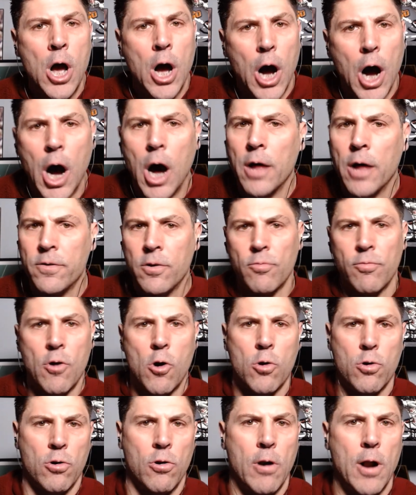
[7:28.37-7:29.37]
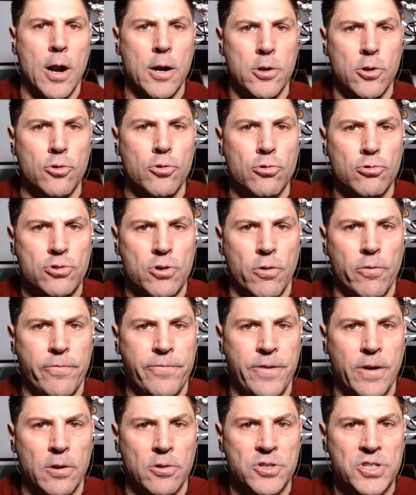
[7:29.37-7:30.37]
on the road or on a neutral
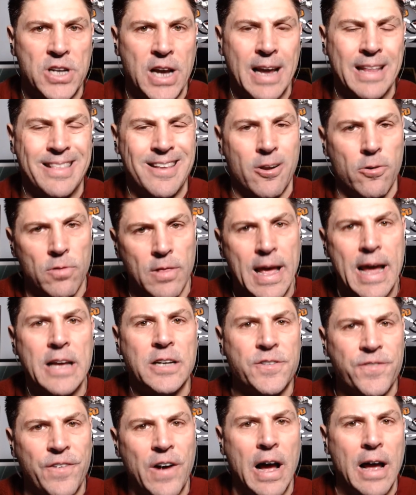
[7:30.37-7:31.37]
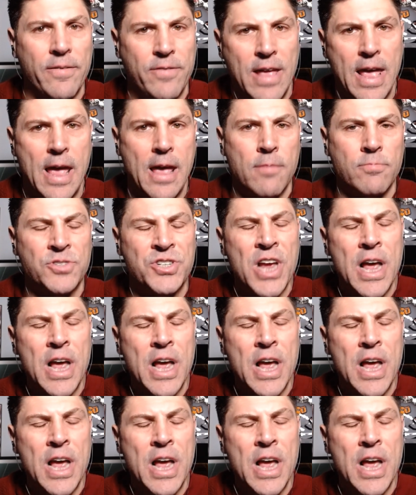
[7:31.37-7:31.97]
field site. Their last 5 games